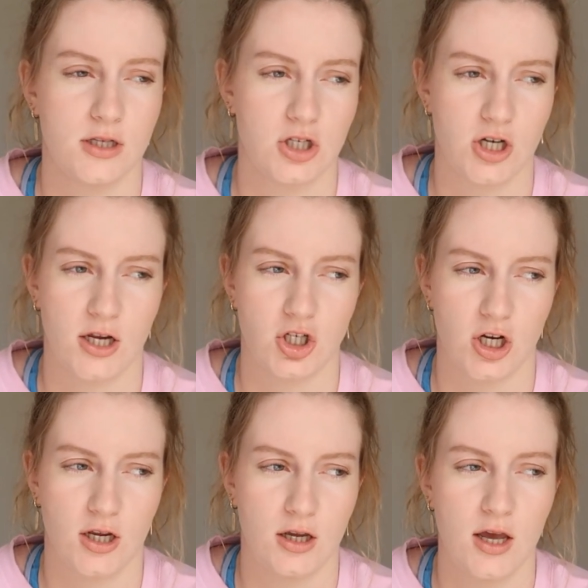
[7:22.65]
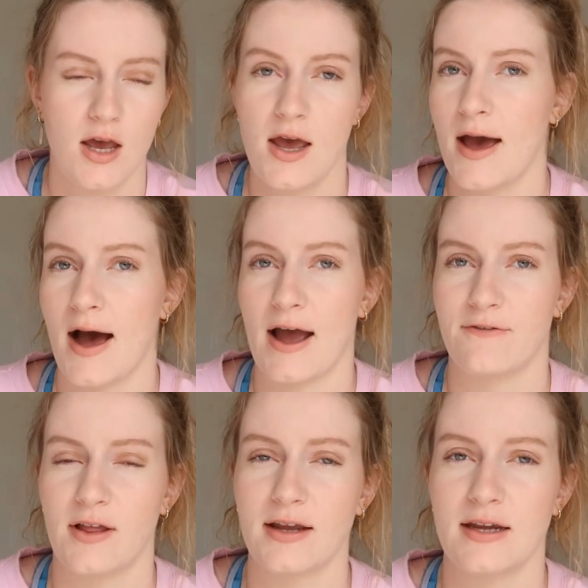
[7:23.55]
It's changing, I
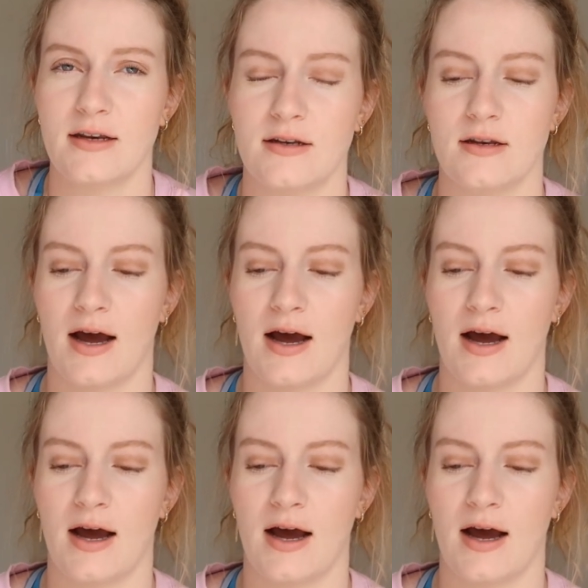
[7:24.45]
feel like